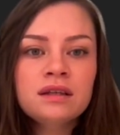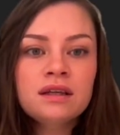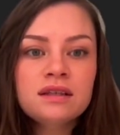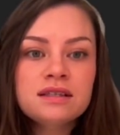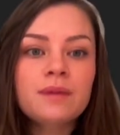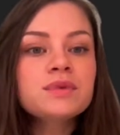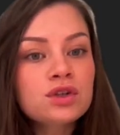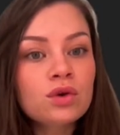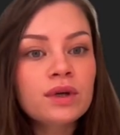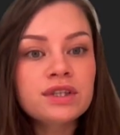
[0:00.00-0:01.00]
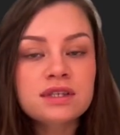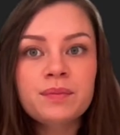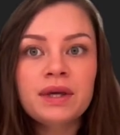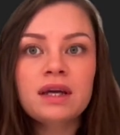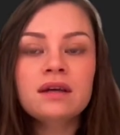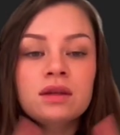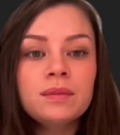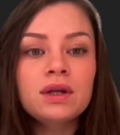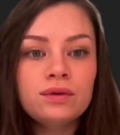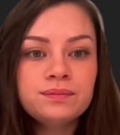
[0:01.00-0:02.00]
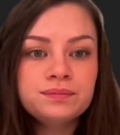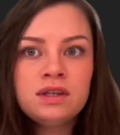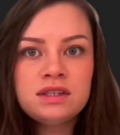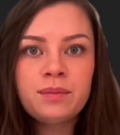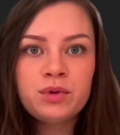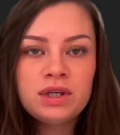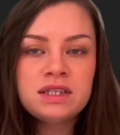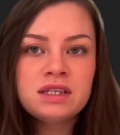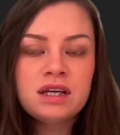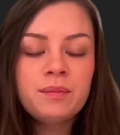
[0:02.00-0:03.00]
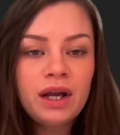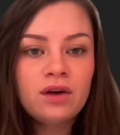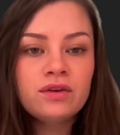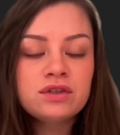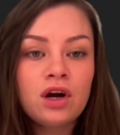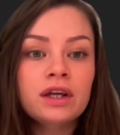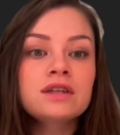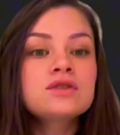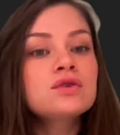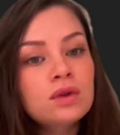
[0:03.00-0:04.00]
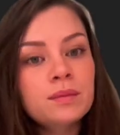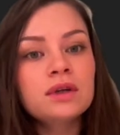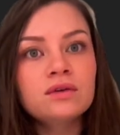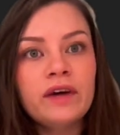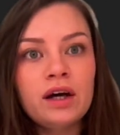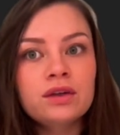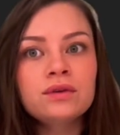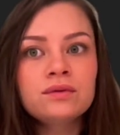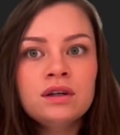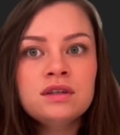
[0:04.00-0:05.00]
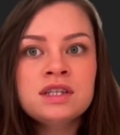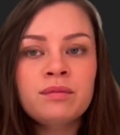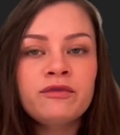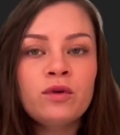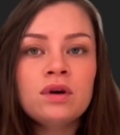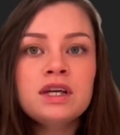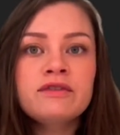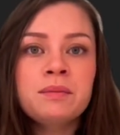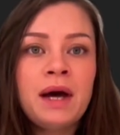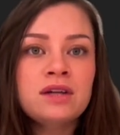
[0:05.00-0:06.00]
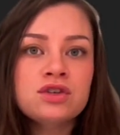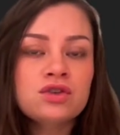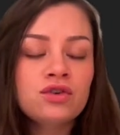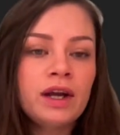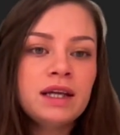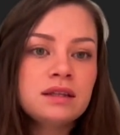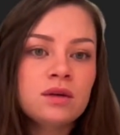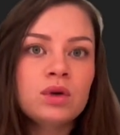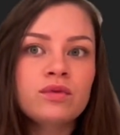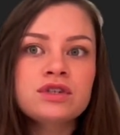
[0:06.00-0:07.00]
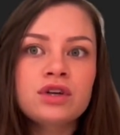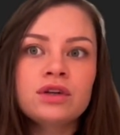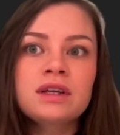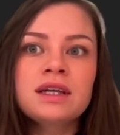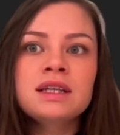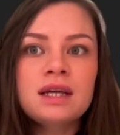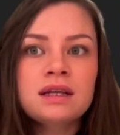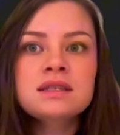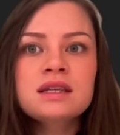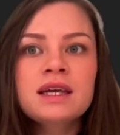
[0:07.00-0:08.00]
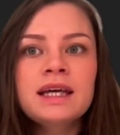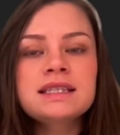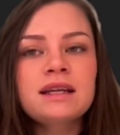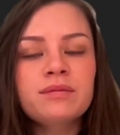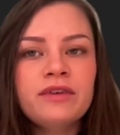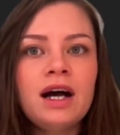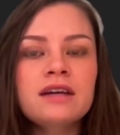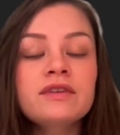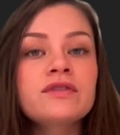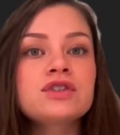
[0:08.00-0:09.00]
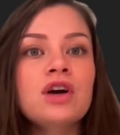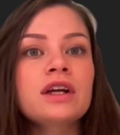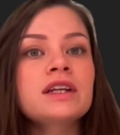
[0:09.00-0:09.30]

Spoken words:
Step 2 is to pick the middle. Step 3 is to compare the target to the middle value. Step 4, if it matches, great, then we return the index. And step 5, if the target is